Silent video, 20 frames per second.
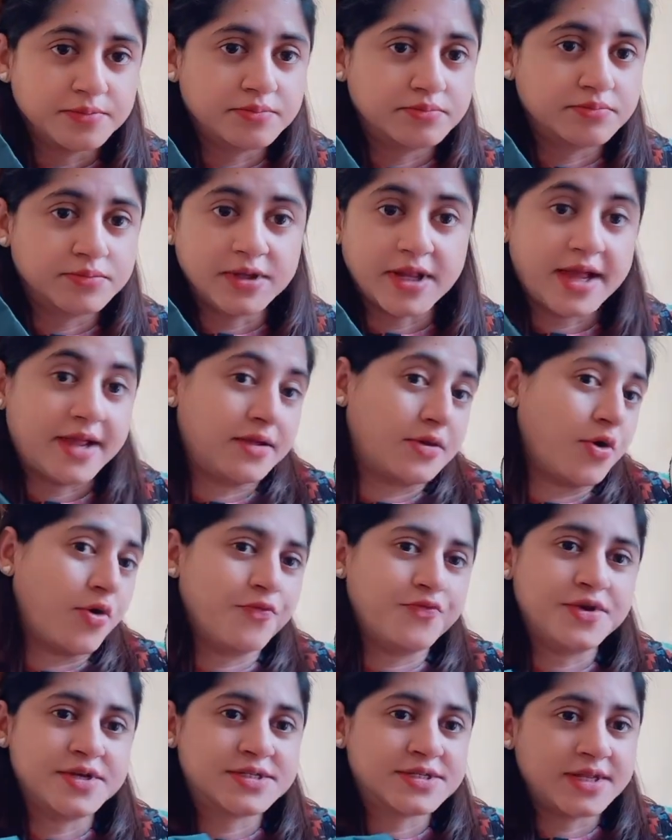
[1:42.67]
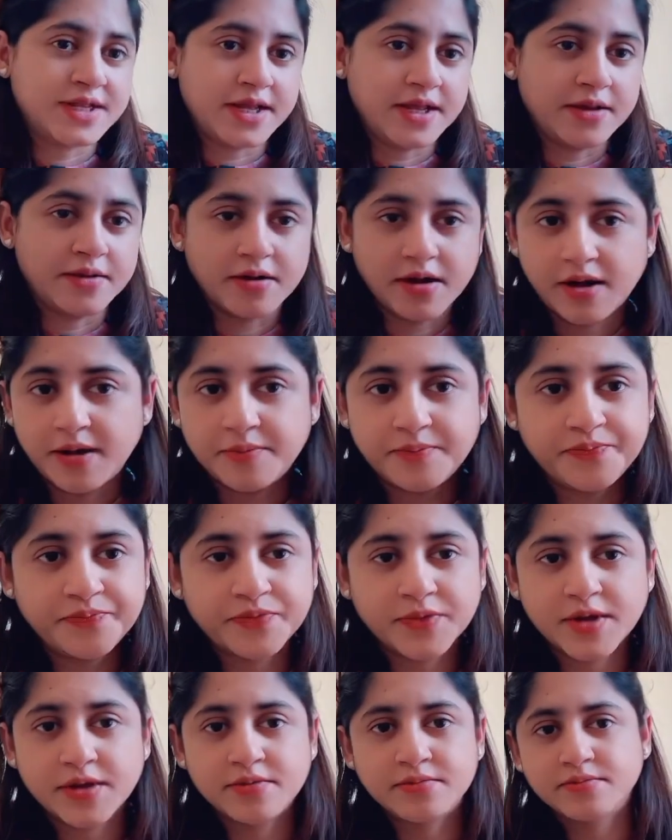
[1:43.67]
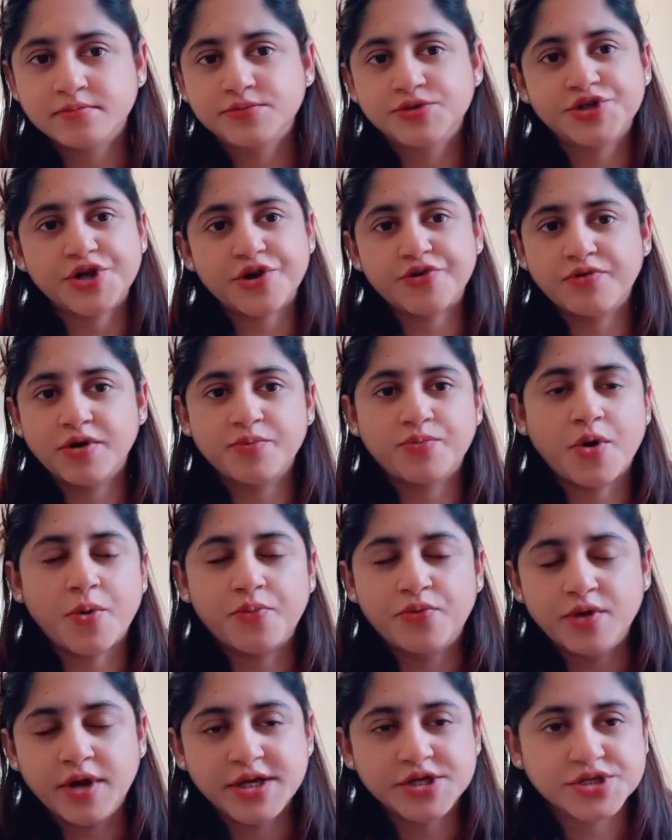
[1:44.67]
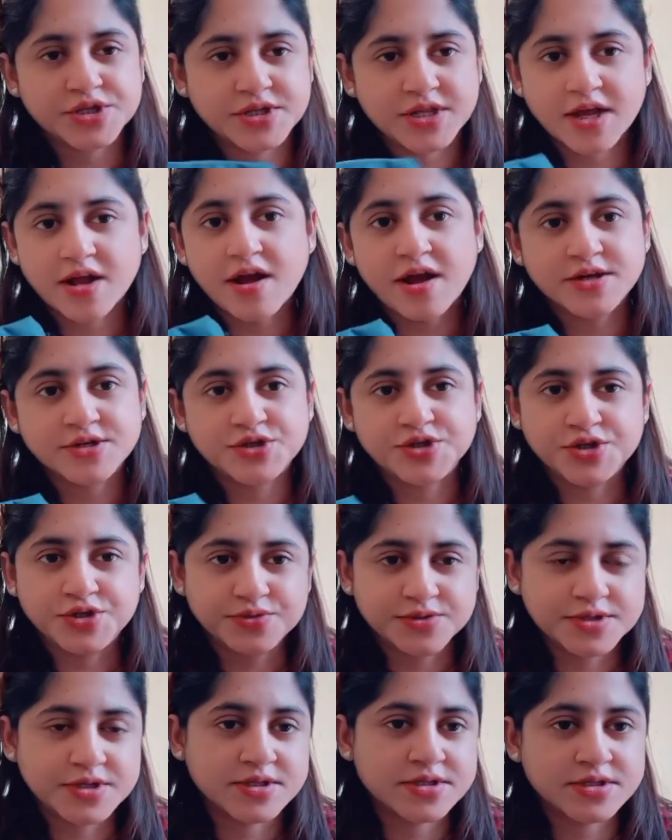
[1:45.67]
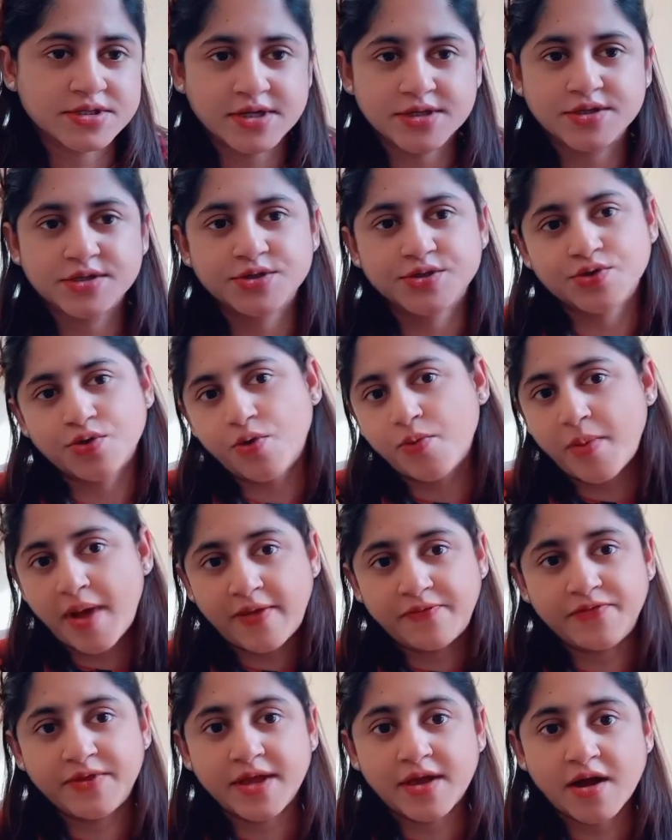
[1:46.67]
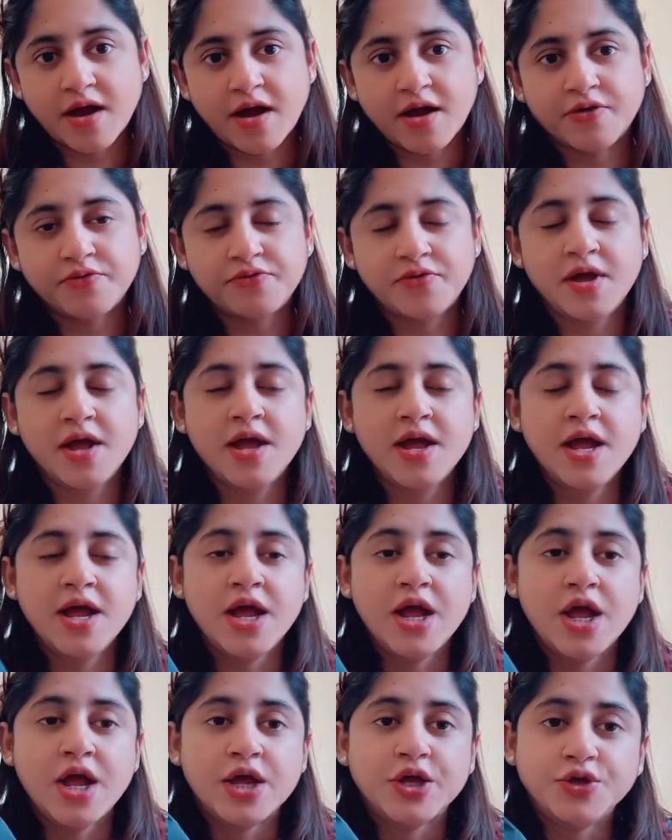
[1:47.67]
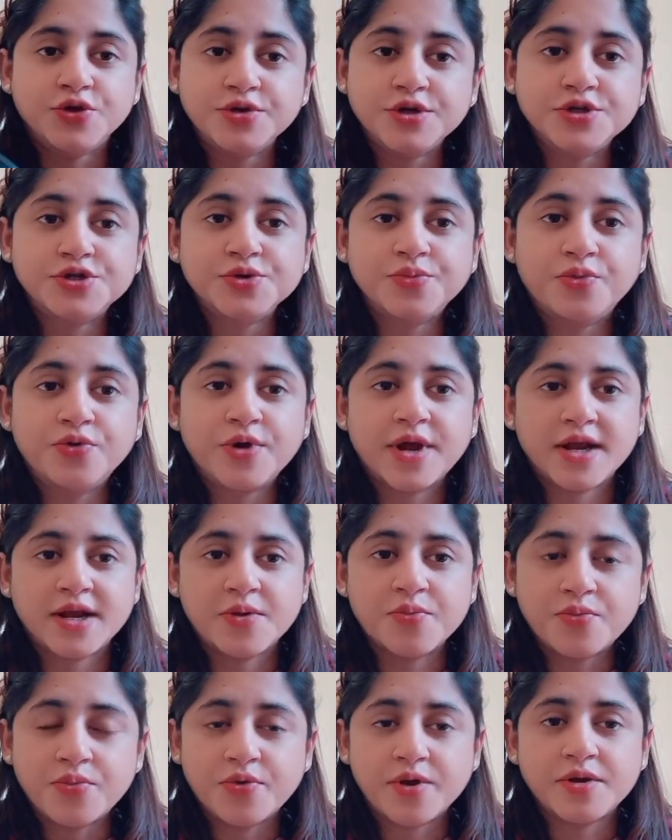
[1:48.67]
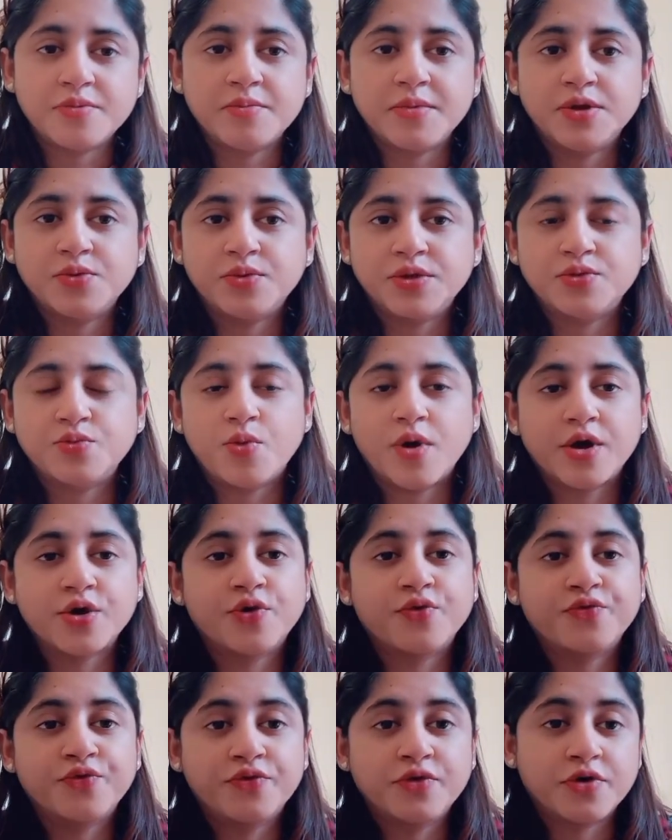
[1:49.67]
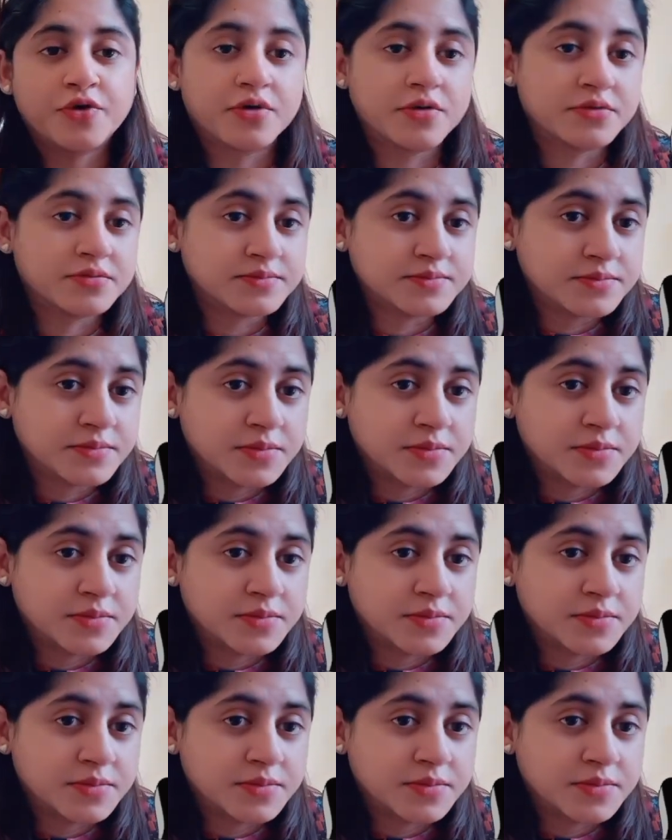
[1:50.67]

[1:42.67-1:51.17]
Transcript: like obviously general population, they can't use the stethoscope and the cuff. You need to book an appointment with one of your